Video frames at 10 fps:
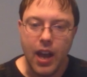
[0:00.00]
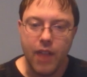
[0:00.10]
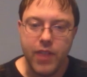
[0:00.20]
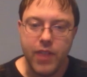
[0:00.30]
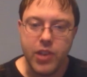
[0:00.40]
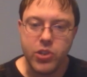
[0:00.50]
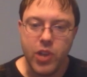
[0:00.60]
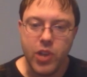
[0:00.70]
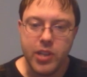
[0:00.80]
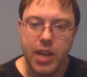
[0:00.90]
of
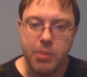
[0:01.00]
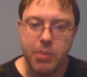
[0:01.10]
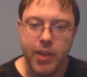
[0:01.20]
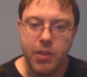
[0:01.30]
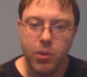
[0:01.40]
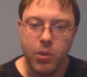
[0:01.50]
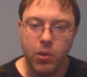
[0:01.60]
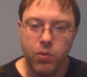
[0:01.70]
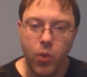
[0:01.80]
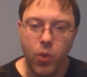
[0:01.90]
each temporary
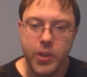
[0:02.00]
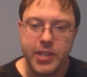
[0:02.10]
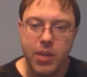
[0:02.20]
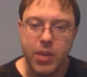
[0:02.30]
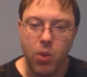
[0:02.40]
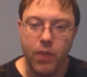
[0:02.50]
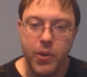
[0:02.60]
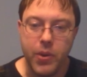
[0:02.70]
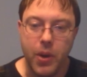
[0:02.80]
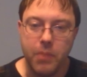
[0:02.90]
rule for the sequel of
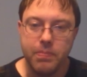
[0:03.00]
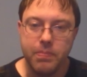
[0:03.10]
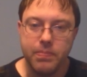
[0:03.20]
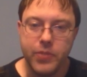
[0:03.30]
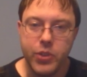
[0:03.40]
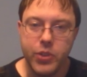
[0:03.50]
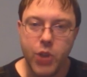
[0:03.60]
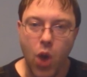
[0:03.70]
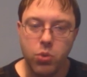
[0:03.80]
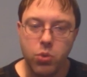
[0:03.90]
Uno.
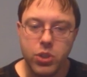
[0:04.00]
DOS.